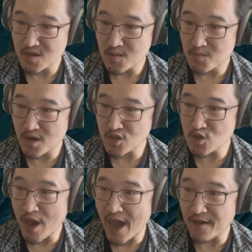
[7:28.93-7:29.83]
but
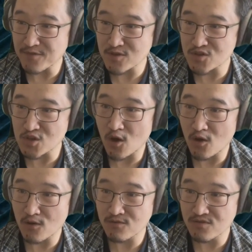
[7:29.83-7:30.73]
you have to
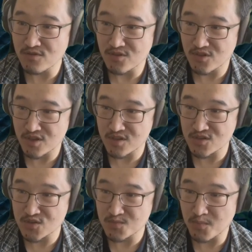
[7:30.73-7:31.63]
solve
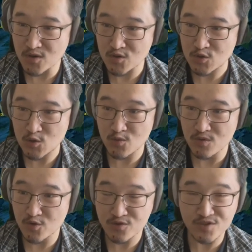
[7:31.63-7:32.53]
this puzzle
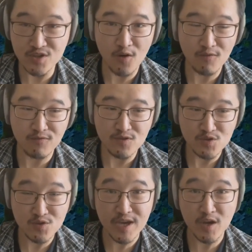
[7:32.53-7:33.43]
yourself
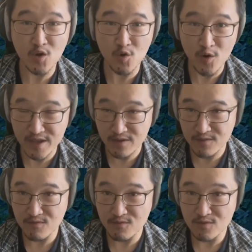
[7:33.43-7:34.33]
to get credit
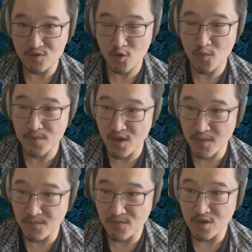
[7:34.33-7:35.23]
to open
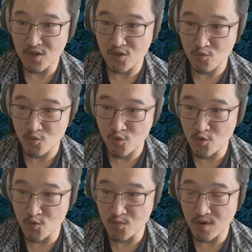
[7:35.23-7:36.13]
up the
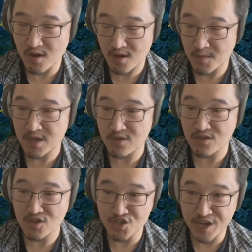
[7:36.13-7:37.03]
room,
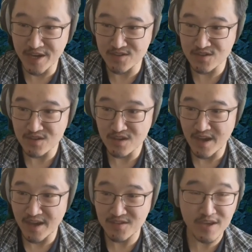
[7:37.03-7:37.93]
the chest
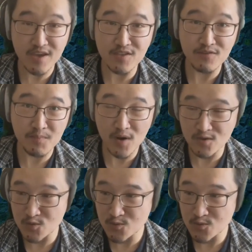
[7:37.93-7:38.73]
at the end of the puzzle.